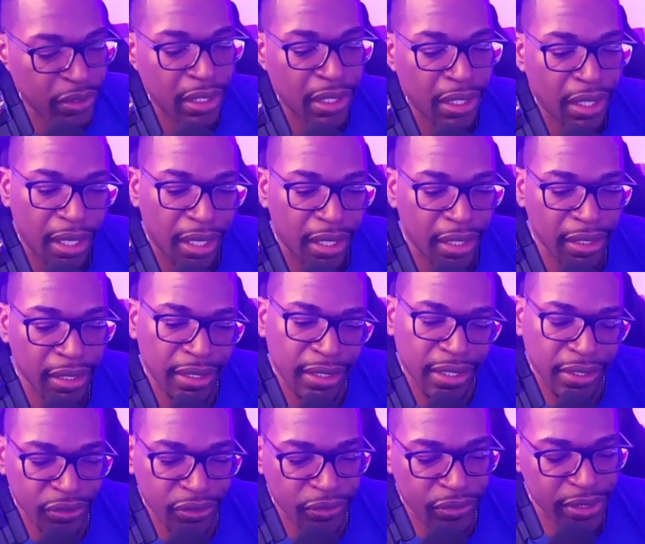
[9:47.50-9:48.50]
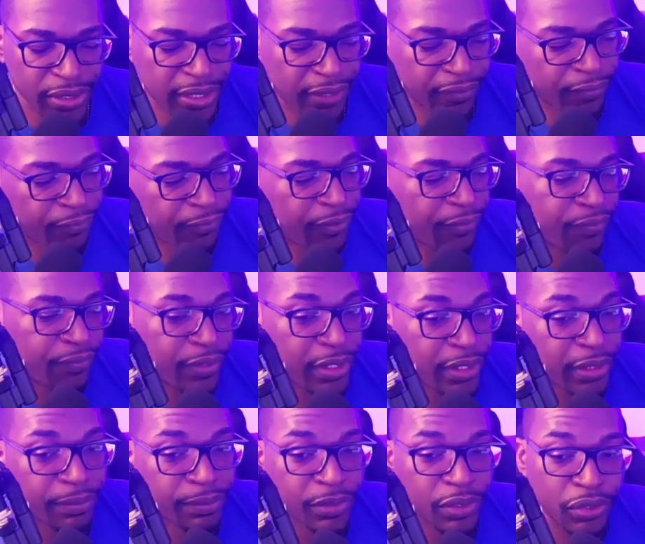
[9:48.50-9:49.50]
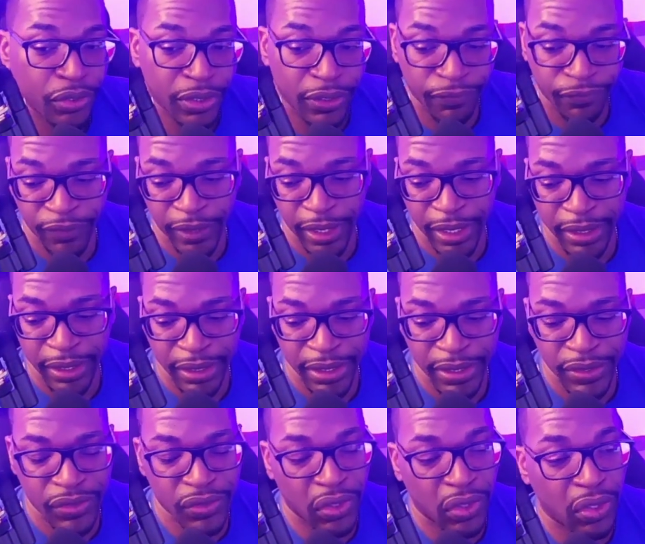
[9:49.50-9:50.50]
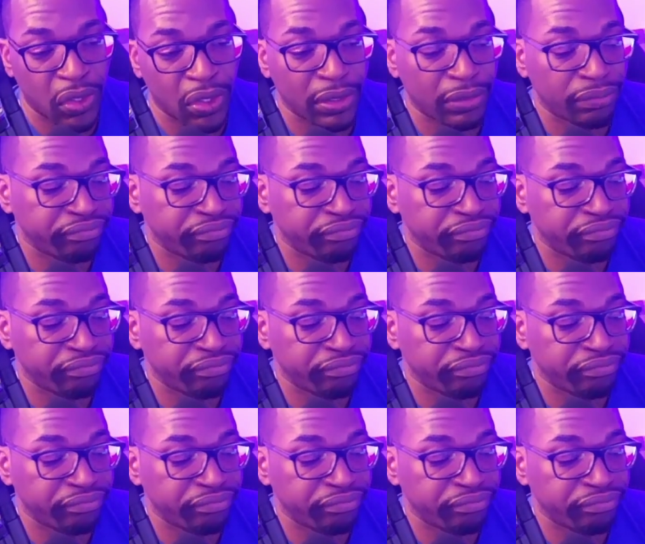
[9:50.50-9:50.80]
Get like a 3750. You can find these on